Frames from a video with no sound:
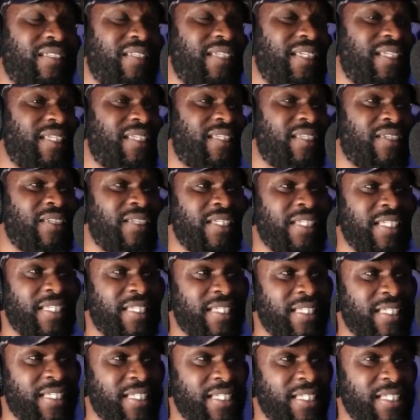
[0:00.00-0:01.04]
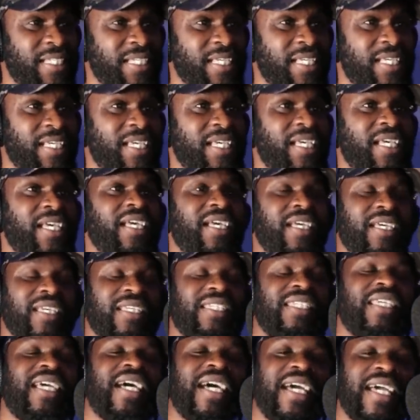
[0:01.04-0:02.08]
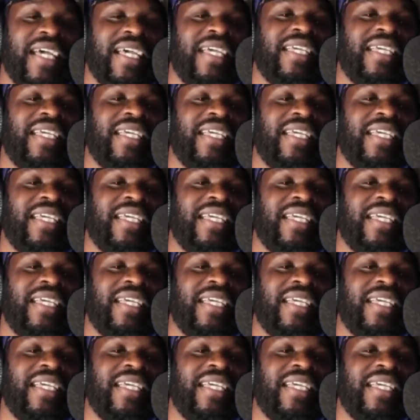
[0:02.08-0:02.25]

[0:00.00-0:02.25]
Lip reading: listen. Yeah,